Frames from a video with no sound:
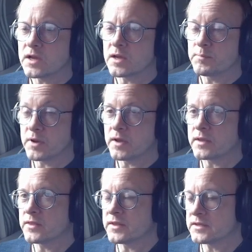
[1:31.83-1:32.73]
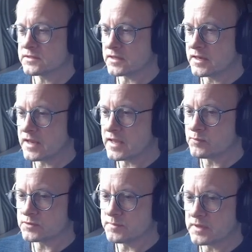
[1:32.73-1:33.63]
applying this
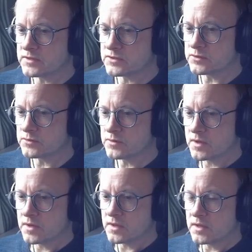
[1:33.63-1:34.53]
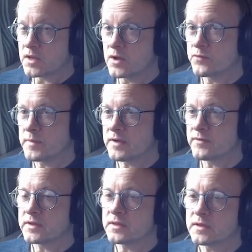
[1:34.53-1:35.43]
enabled me to go from
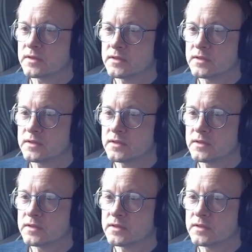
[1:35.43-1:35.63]
having the